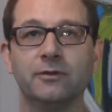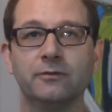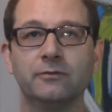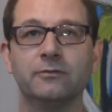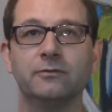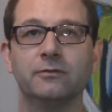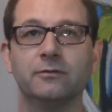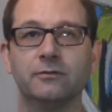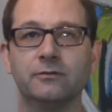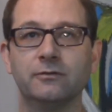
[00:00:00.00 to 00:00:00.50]

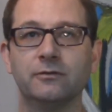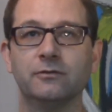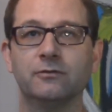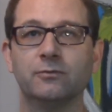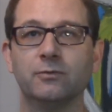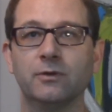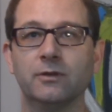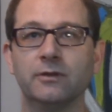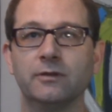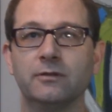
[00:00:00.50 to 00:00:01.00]
Is
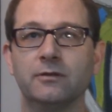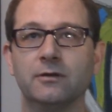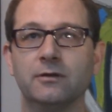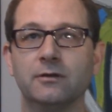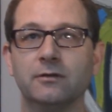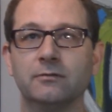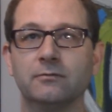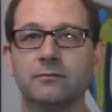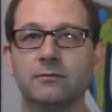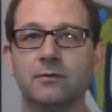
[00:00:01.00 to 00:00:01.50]
just really
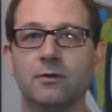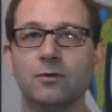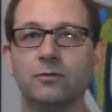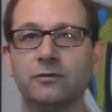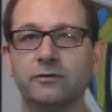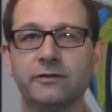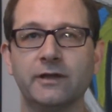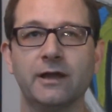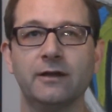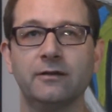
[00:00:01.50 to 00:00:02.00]
the
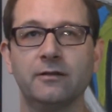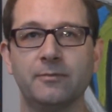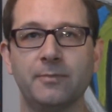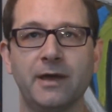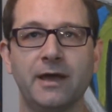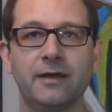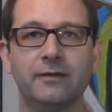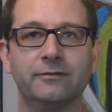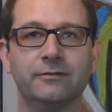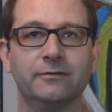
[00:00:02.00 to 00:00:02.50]
older tie to the
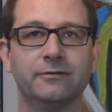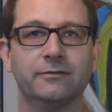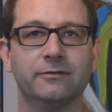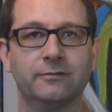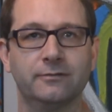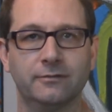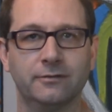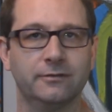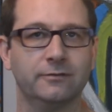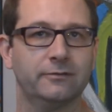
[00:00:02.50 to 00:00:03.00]
past.
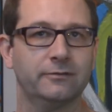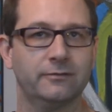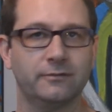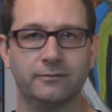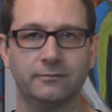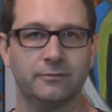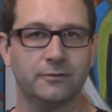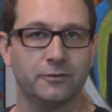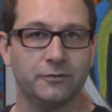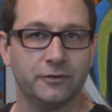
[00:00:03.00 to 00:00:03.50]

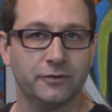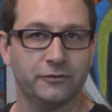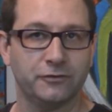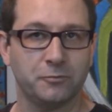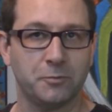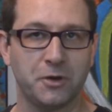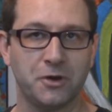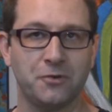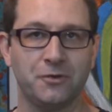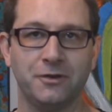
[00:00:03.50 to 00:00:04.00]
They're
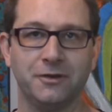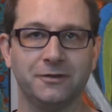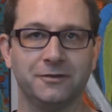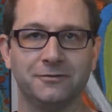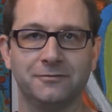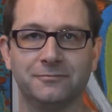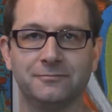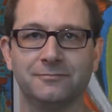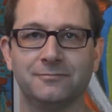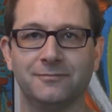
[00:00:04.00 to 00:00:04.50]
disappearing,
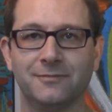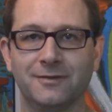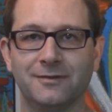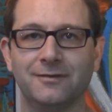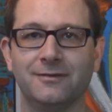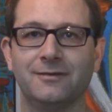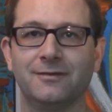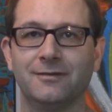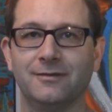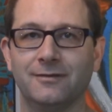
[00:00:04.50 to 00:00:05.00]
and
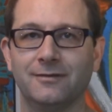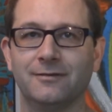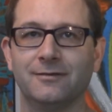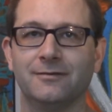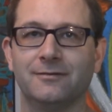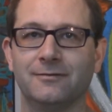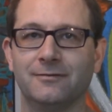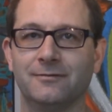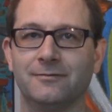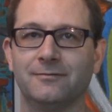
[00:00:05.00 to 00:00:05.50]

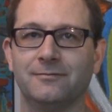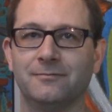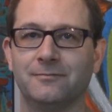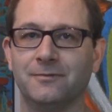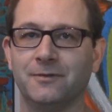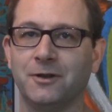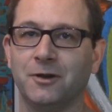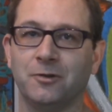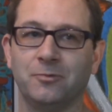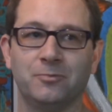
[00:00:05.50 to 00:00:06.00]

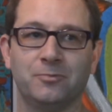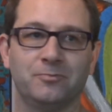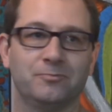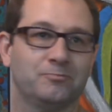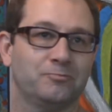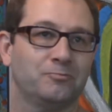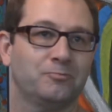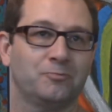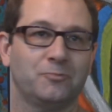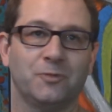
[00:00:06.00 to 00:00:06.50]
you know,
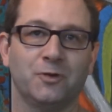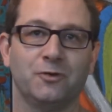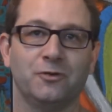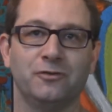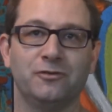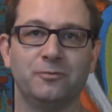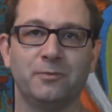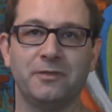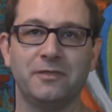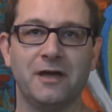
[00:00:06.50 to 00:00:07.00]
there
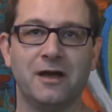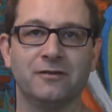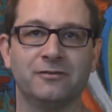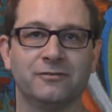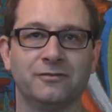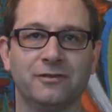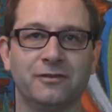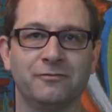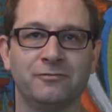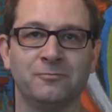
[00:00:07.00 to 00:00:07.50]
used to be
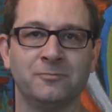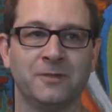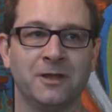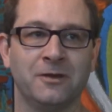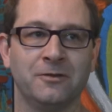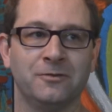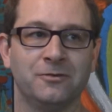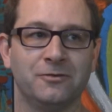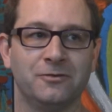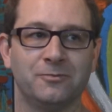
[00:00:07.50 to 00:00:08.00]
thousands of them.
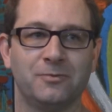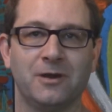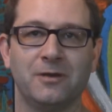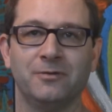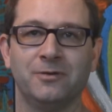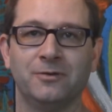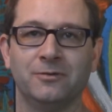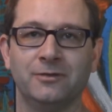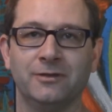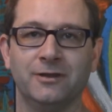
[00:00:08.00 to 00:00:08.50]
Now there's
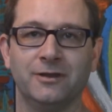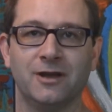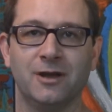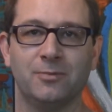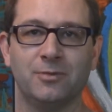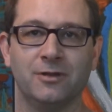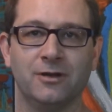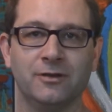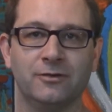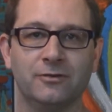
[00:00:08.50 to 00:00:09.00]
probably only a
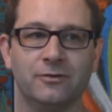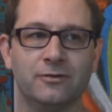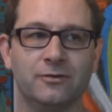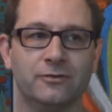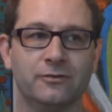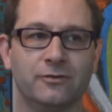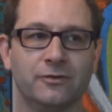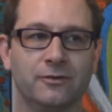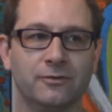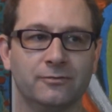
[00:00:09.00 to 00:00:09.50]
couple
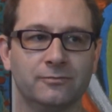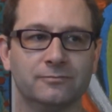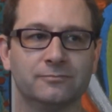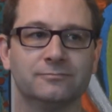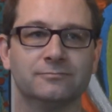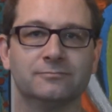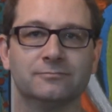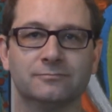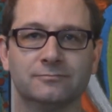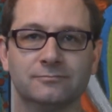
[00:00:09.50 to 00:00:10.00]
hundred or so.
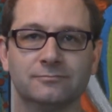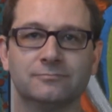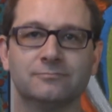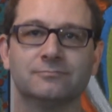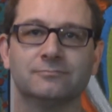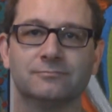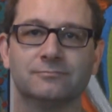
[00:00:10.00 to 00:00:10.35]
Mm-hmm.